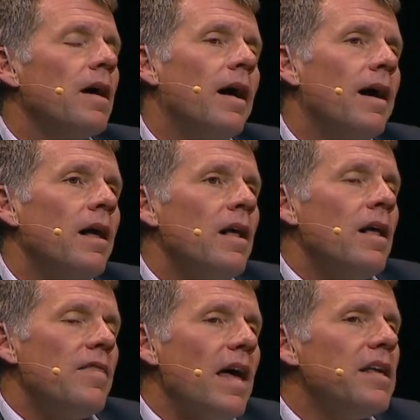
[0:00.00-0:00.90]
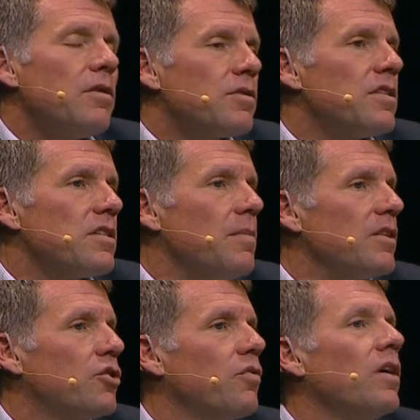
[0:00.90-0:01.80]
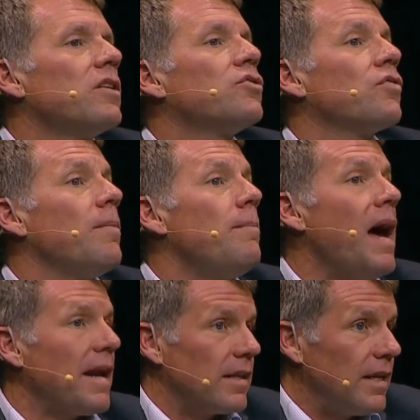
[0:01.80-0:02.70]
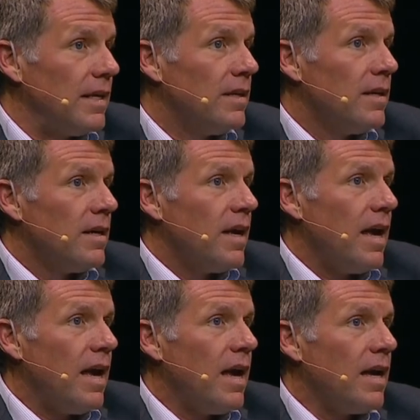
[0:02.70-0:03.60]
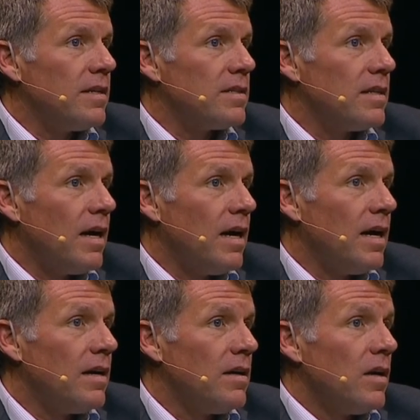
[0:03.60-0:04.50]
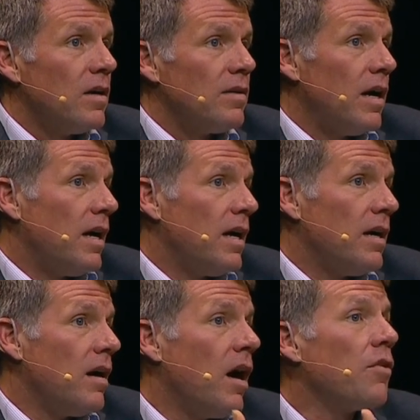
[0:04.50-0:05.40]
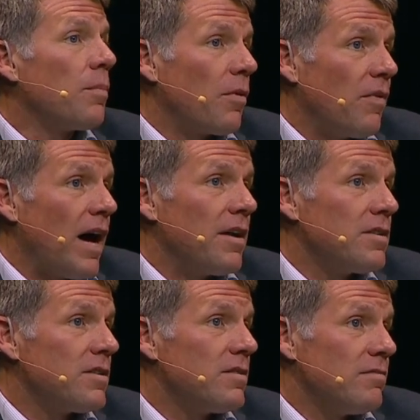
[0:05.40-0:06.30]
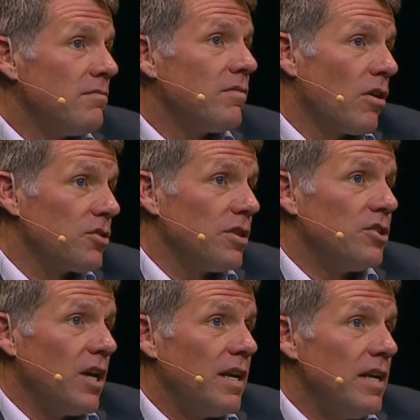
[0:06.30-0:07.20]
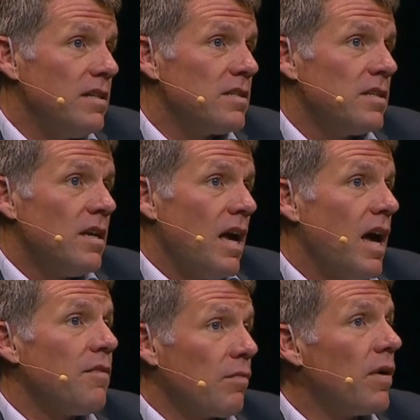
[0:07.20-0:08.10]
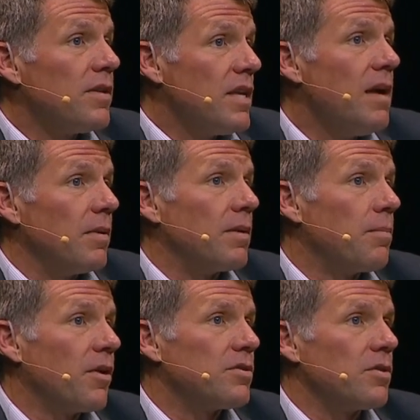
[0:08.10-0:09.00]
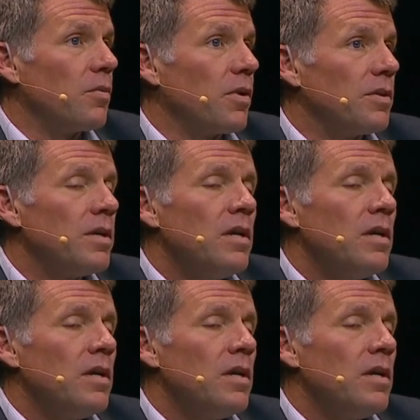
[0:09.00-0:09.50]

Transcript: Uh, that ecosystem has shrunk dramatically. And uh, uh, other providers, largely Chinese, have run the table in parts of the world.